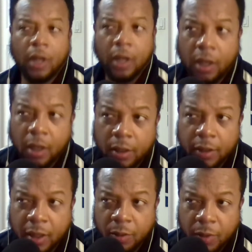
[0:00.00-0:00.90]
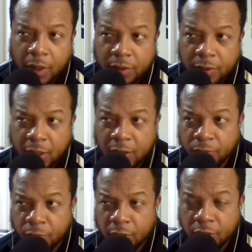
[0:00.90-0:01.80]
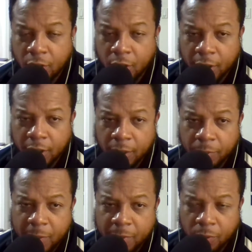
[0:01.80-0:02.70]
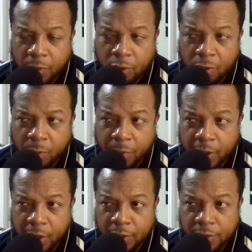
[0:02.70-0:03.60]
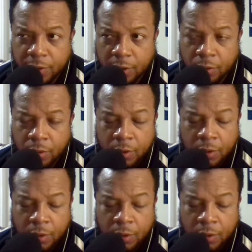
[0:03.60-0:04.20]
That it's really targeting people with comorbidities. So,